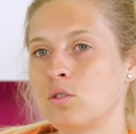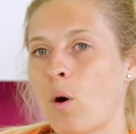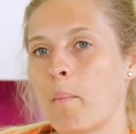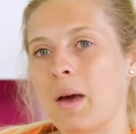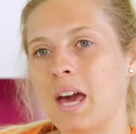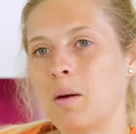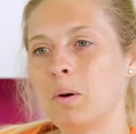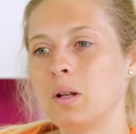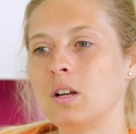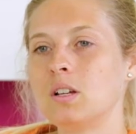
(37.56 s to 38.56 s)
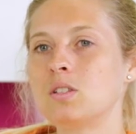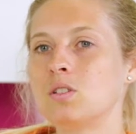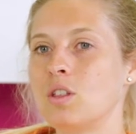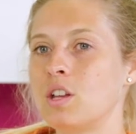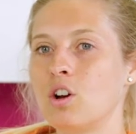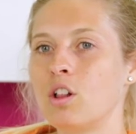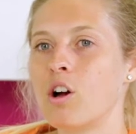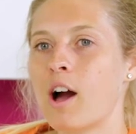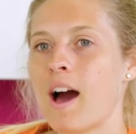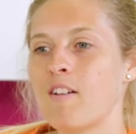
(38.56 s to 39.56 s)
gone paperless, so they no
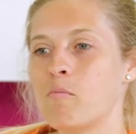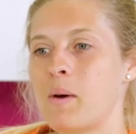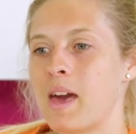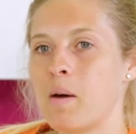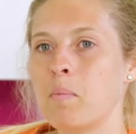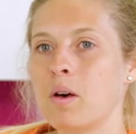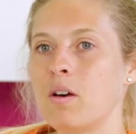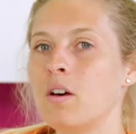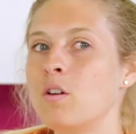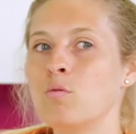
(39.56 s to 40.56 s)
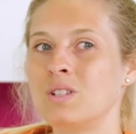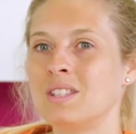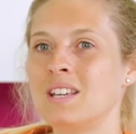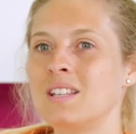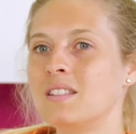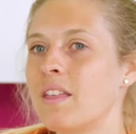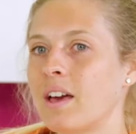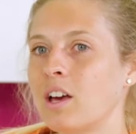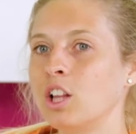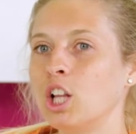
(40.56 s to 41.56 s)
longer have paper receipts that they
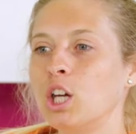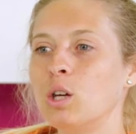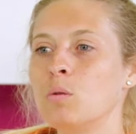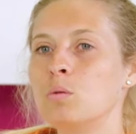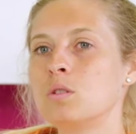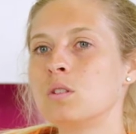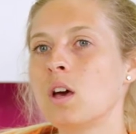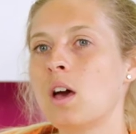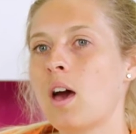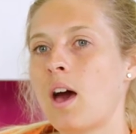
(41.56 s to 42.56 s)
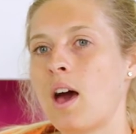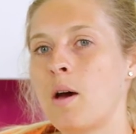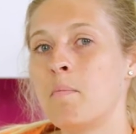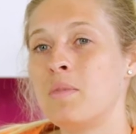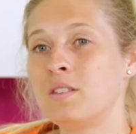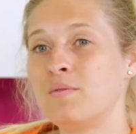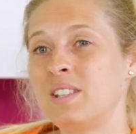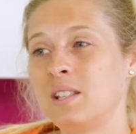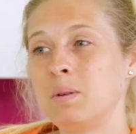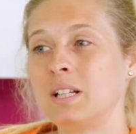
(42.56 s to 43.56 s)
can lose. There's
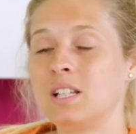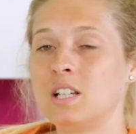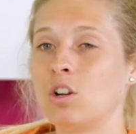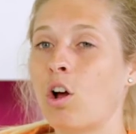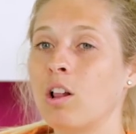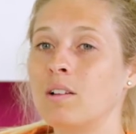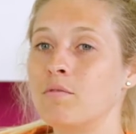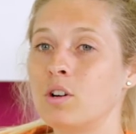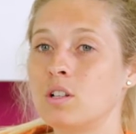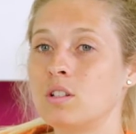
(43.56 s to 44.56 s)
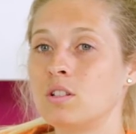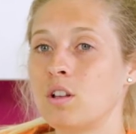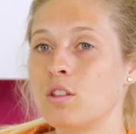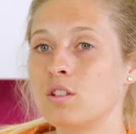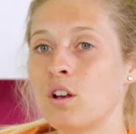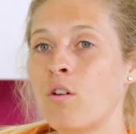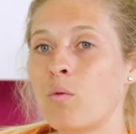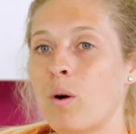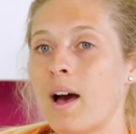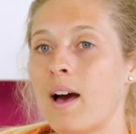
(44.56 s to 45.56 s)
visibility on all invoices on the
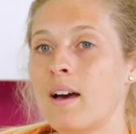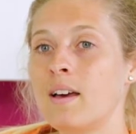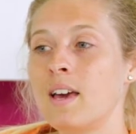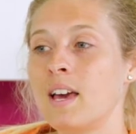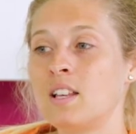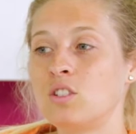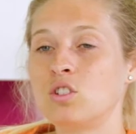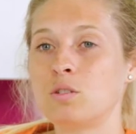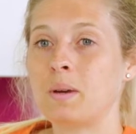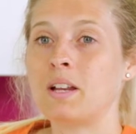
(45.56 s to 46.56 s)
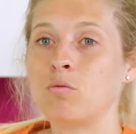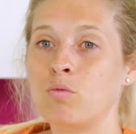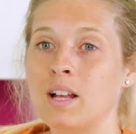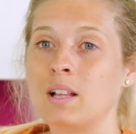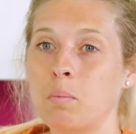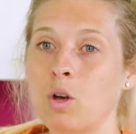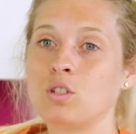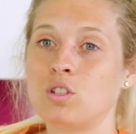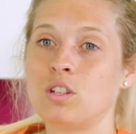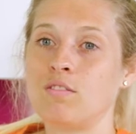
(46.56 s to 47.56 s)
software. It's just been a really
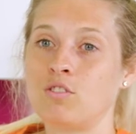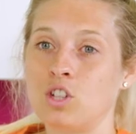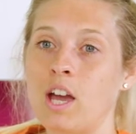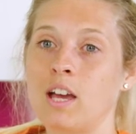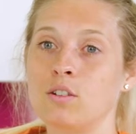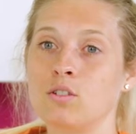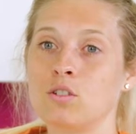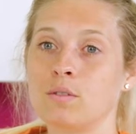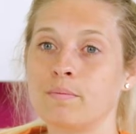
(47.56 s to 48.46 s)
positive change.